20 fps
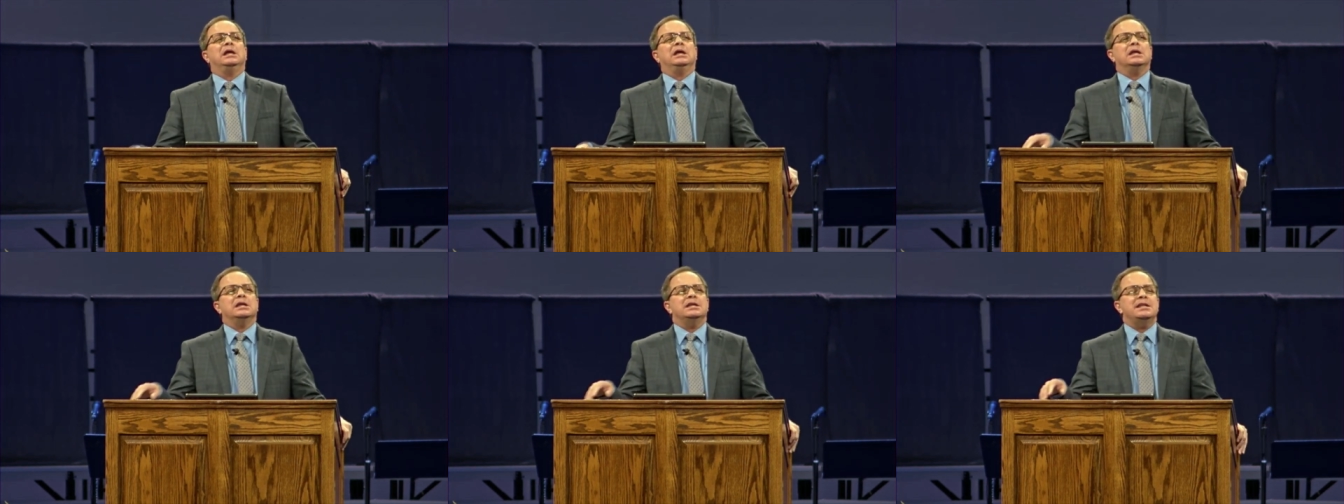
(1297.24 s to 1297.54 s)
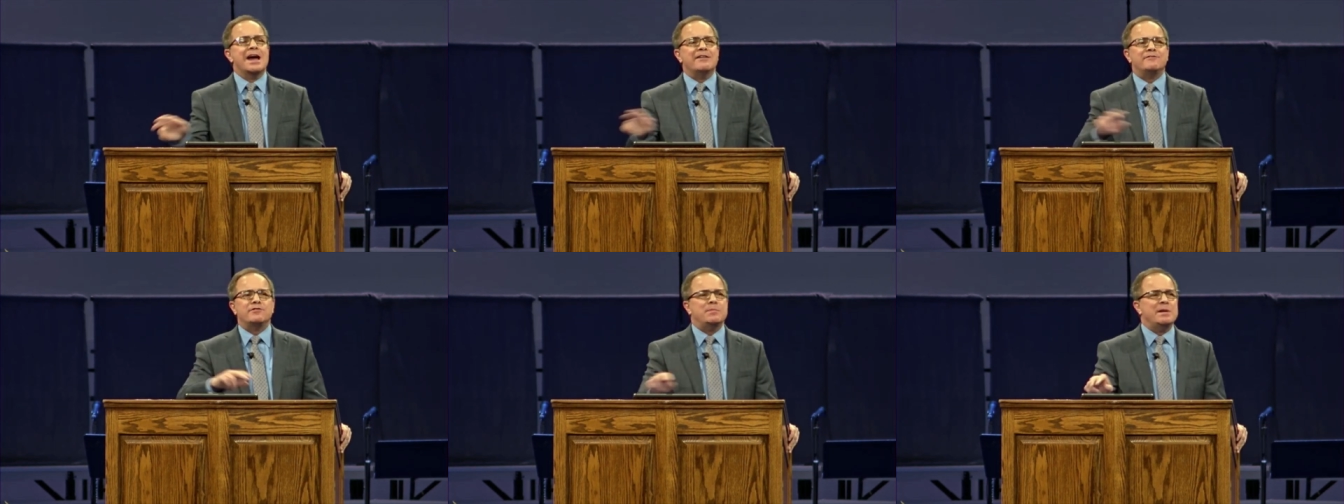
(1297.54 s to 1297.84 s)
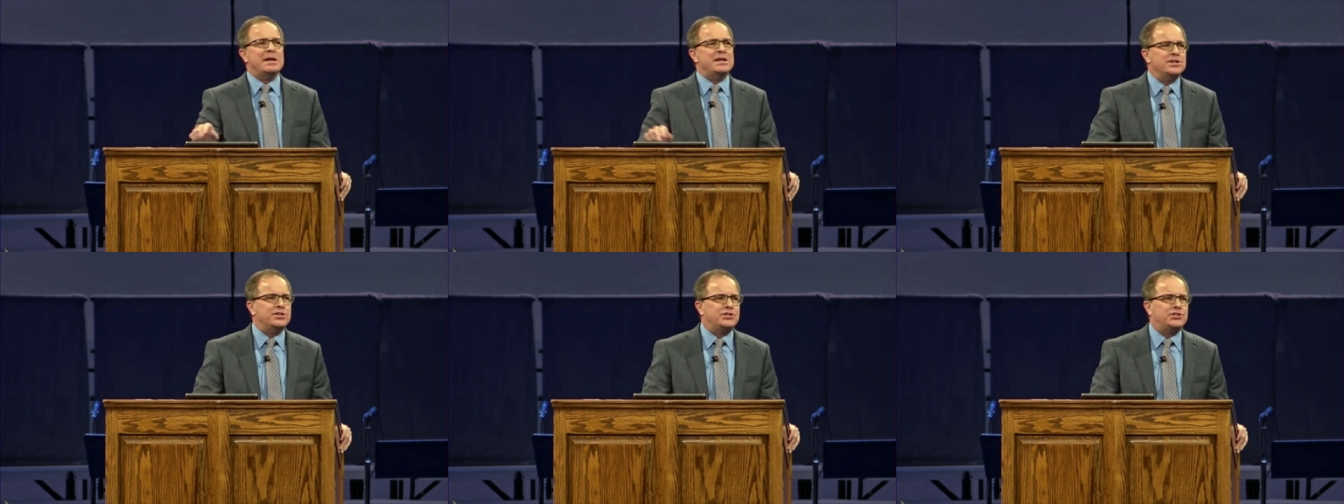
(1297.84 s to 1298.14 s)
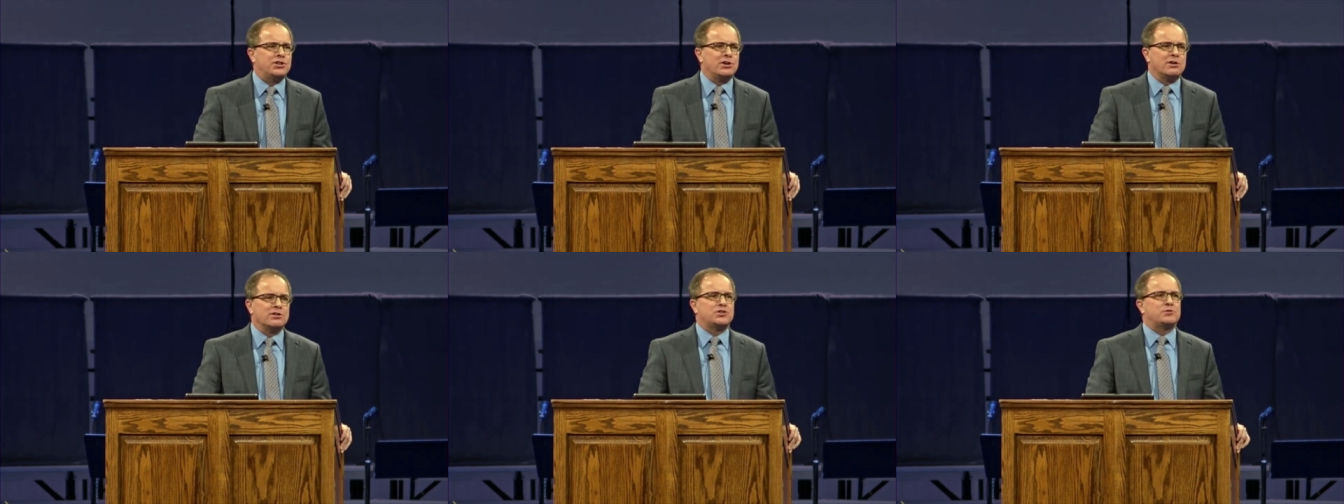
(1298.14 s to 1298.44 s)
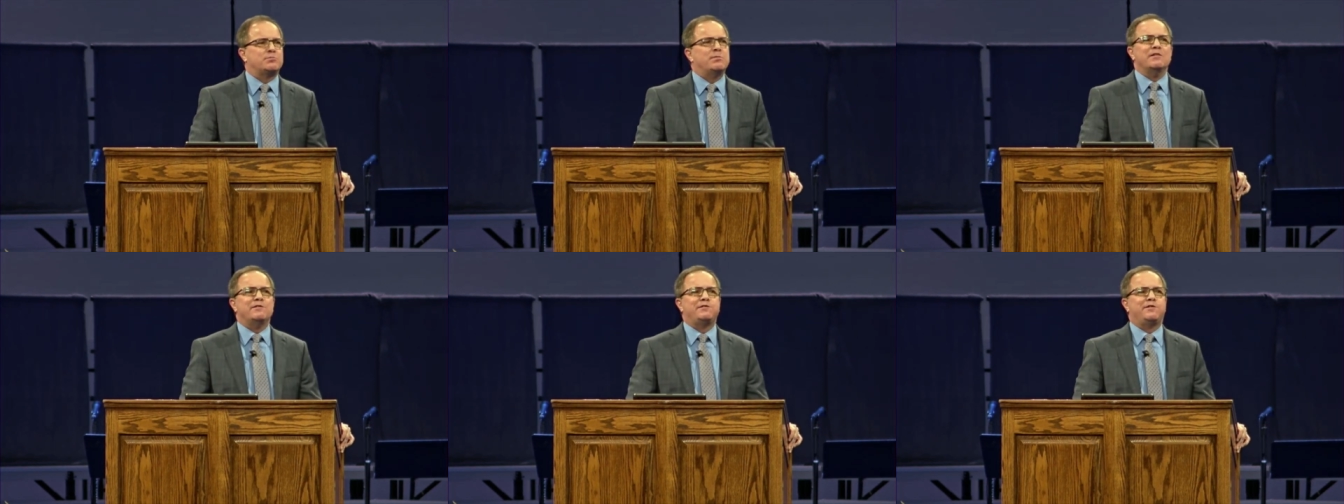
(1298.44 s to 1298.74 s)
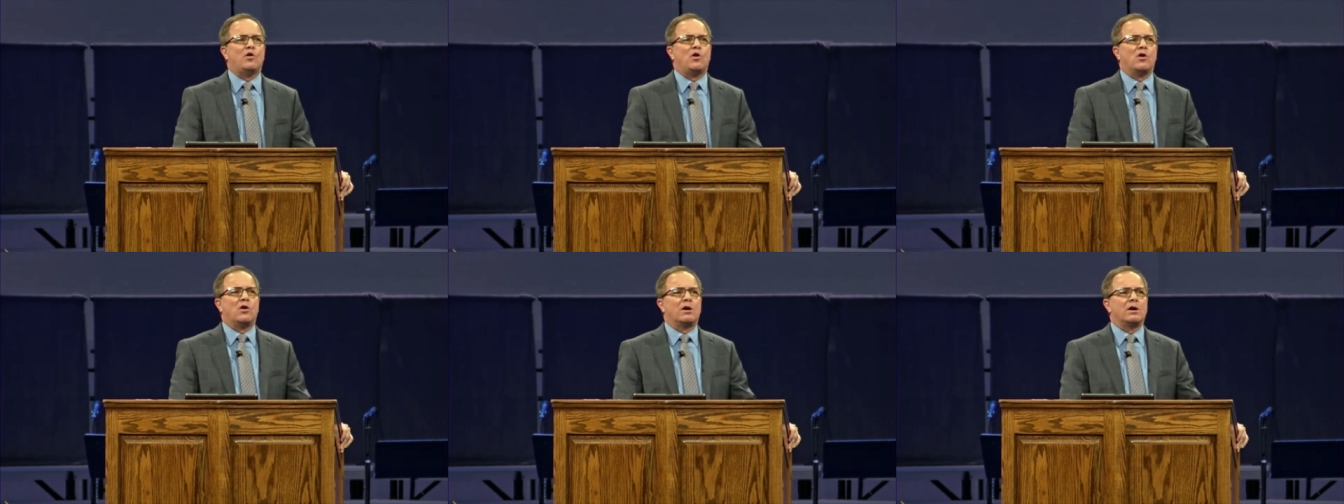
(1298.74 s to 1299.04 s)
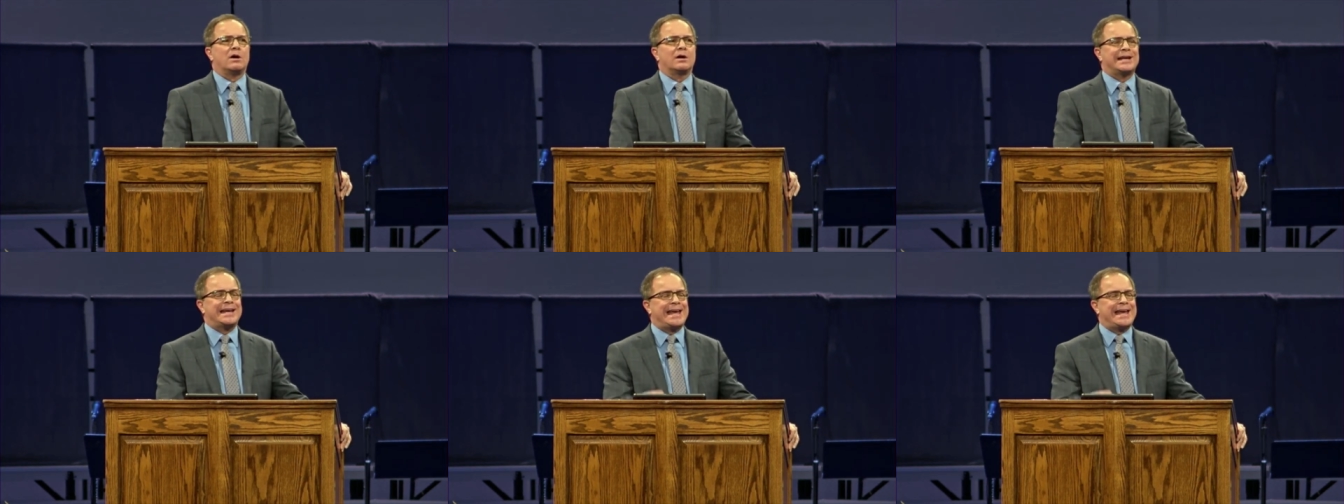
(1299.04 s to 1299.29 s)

never been to church before,